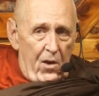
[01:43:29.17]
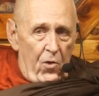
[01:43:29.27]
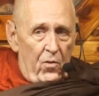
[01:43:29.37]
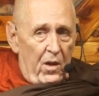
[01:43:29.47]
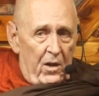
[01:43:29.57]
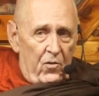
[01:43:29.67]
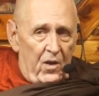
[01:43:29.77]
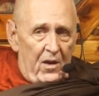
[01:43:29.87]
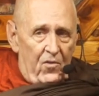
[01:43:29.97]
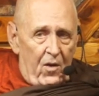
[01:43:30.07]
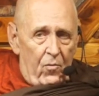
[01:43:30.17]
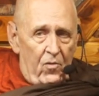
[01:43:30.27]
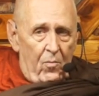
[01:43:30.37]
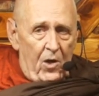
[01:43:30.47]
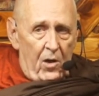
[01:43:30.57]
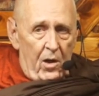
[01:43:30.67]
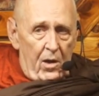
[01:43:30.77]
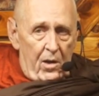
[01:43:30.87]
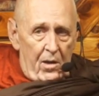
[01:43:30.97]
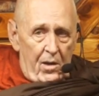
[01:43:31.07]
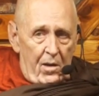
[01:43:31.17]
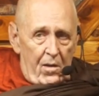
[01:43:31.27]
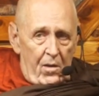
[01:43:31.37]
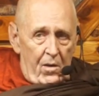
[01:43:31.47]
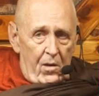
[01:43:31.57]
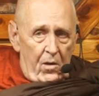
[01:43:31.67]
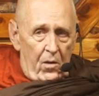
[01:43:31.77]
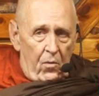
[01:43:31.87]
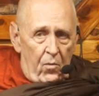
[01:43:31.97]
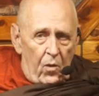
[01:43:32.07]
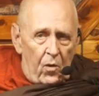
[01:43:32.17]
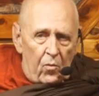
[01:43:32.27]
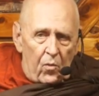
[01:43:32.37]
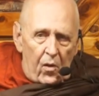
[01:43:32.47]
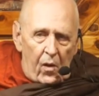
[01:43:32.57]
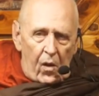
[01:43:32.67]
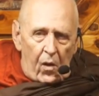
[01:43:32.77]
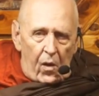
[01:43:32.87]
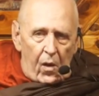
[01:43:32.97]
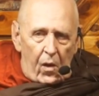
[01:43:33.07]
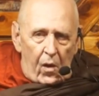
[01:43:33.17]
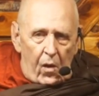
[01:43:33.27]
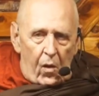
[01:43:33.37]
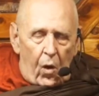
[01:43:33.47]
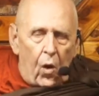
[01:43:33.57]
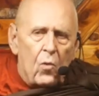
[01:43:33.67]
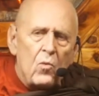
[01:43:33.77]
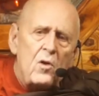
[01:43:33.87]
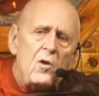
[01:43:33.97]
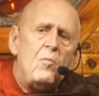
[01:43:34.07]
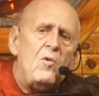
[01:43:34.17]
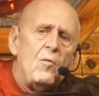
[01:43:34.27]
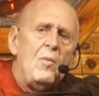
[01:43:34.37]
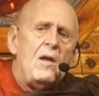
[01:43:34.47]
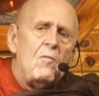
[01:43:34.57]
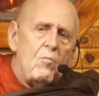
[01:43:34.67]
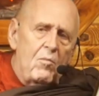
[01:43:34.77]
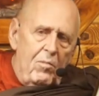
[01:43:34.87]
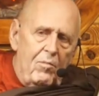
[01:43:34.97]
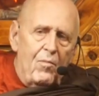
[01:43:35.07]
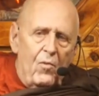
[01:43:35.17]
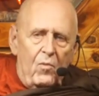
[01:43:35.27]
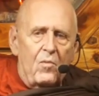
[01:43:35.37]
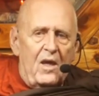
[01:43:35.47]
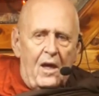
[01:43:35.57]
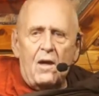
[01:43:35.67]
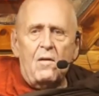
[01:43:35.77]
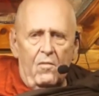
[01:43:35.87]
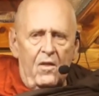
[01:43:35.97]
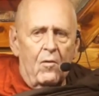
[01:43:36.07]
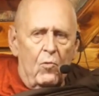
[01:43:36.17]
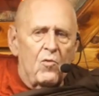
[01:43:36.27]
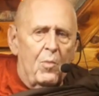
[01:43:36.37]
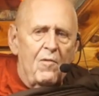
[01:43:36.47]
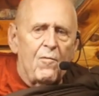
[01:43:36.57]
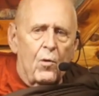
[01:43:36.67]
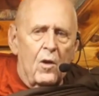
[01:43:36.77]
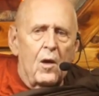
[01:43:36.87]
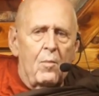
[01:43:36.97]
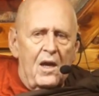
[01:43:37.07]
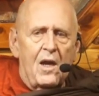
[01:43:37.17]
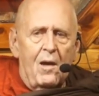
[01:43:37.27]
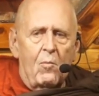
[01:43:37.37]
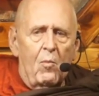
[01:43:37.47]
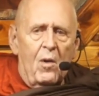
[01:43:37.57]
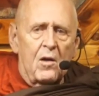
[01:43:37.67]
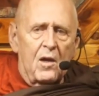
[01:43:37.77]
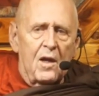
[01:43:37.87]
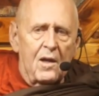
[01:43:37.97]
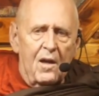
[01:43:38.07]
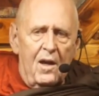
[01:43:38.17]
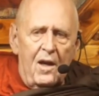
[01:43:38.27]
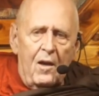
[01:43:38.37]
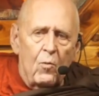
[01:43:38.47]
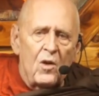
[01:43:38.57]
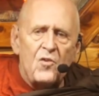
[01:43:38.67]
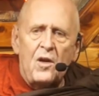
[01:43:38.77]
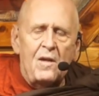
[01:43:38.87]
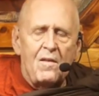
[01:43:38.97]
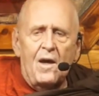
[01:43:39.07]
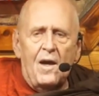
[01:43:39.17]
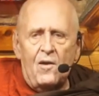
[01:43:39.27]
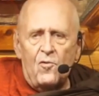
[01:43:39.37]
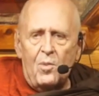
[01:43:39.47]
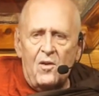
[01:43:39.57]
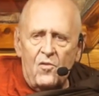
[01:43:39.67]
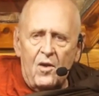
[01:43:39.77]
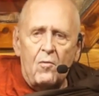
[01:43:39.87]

No, that's as I was a monk. Oh, oh, you, you mean, yeah, that was before I became a monk. I, I wasn't at the hospice.